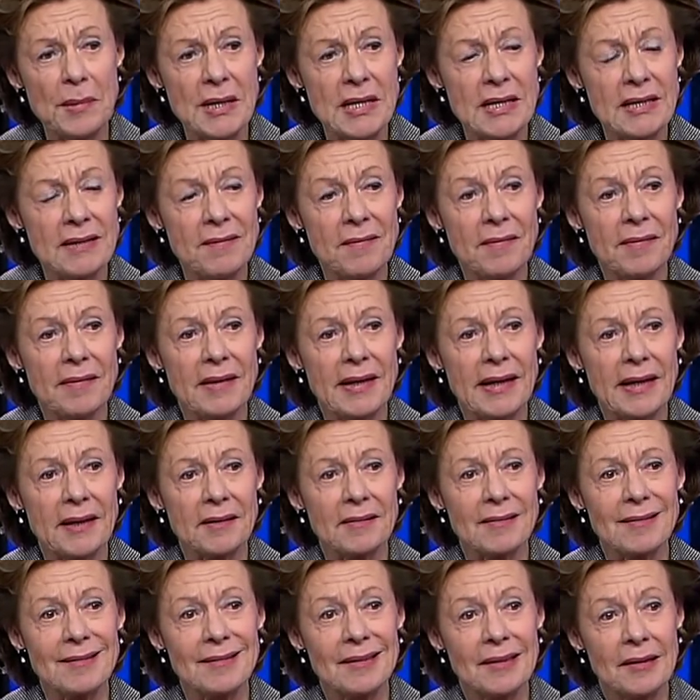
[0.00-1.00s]
mean
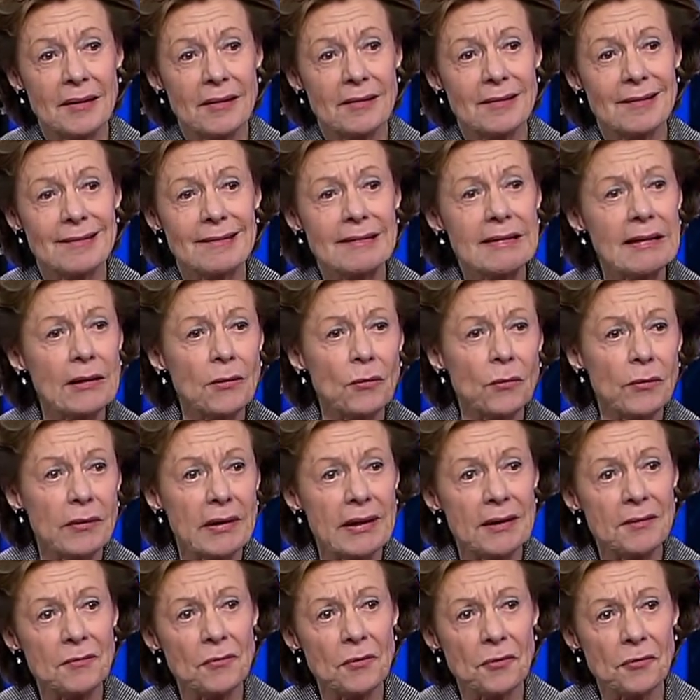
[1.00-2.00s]
that steel
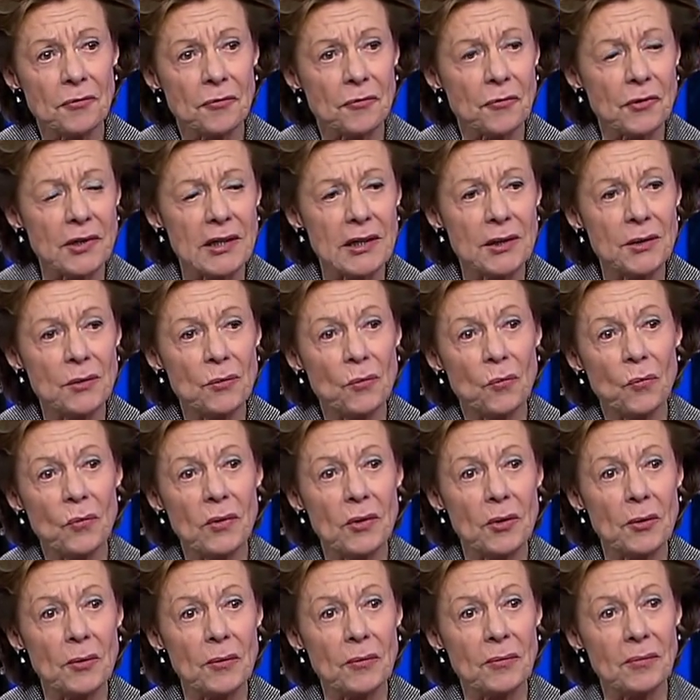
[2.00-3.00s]
industry
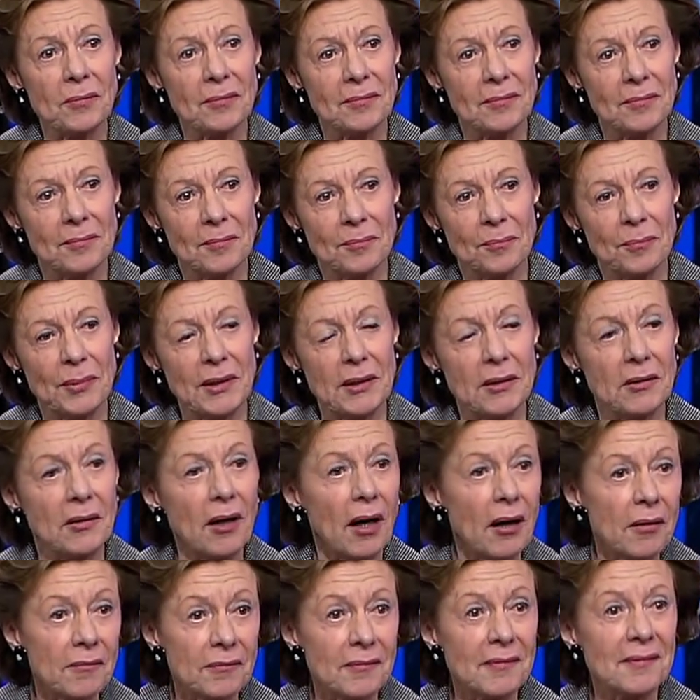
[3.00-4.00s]
will be
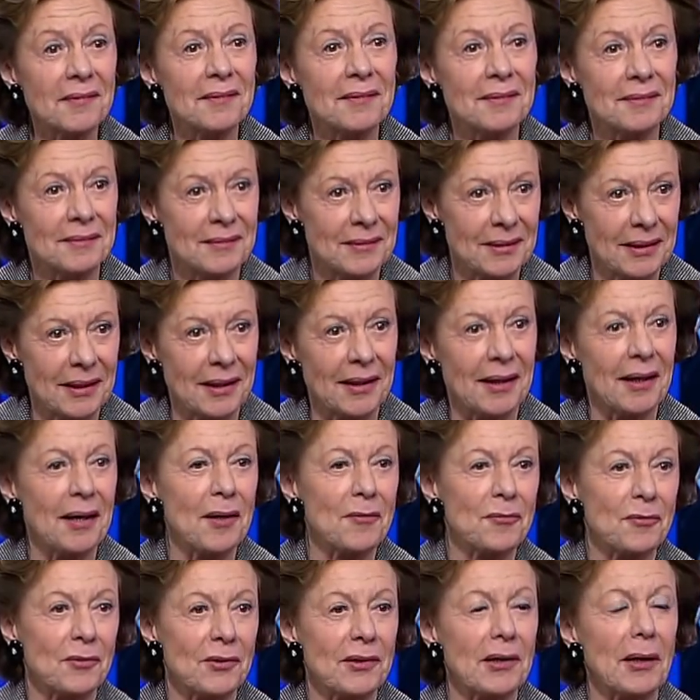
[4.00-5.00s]
gone
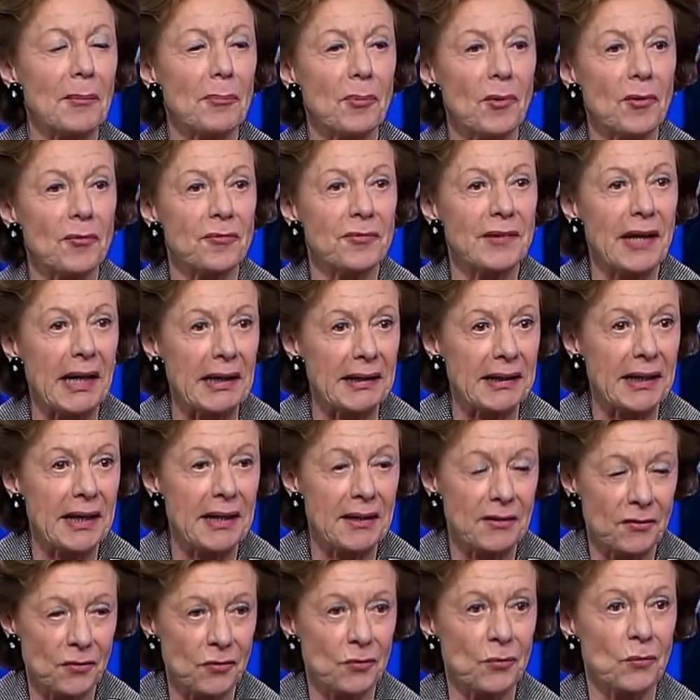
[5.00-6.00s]
after a couple of
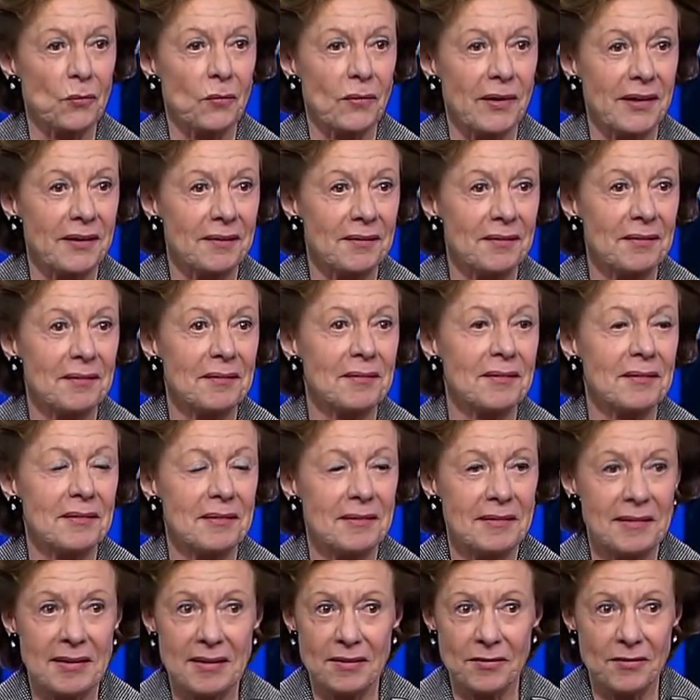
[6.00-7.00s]
decades when
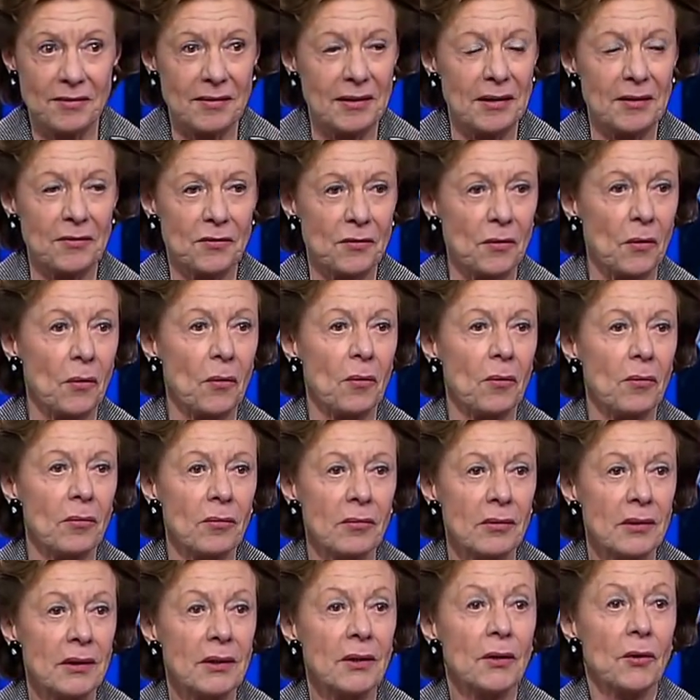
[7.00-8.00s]
this is
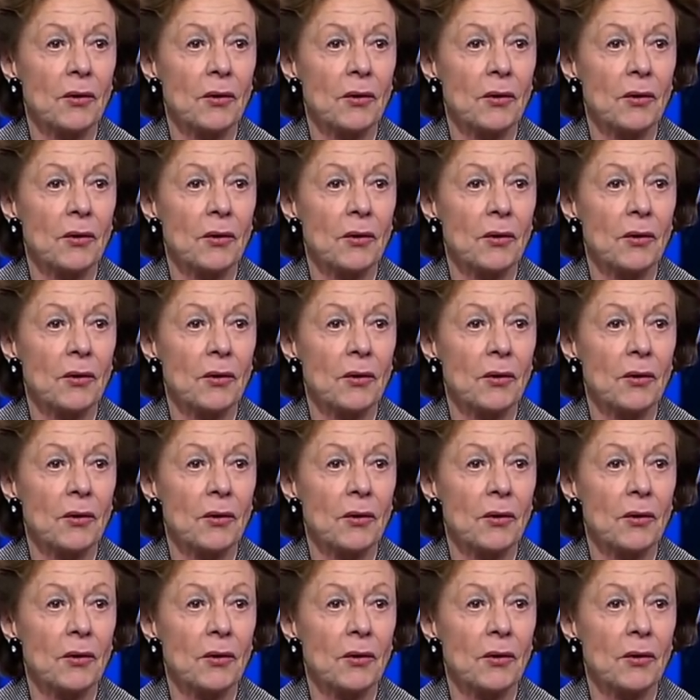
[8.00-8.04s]
all